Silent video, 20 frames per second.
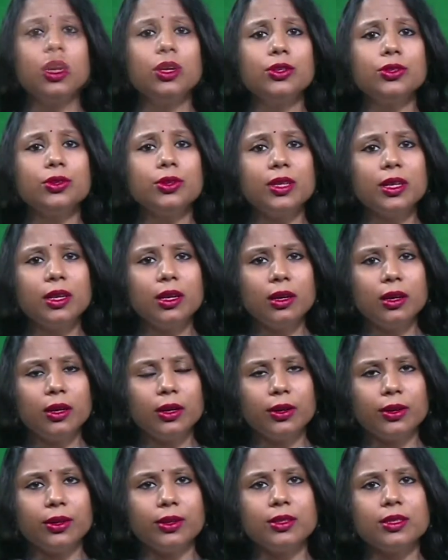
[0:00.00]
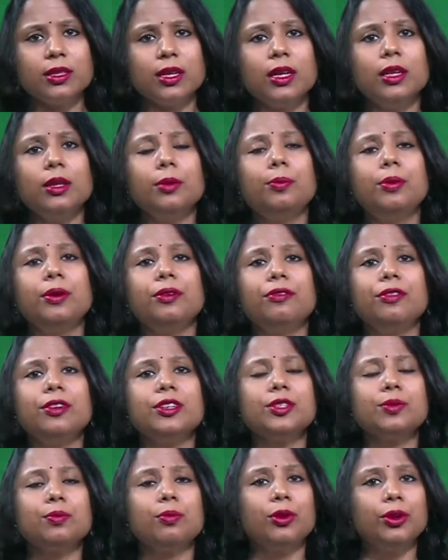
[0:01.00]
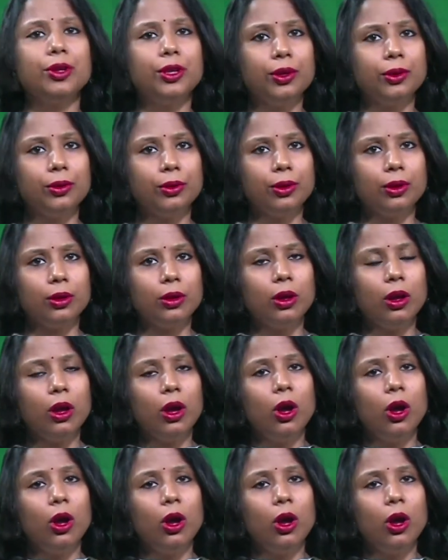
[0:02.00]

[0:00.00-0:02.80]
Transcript: So dear learners, in the previous module,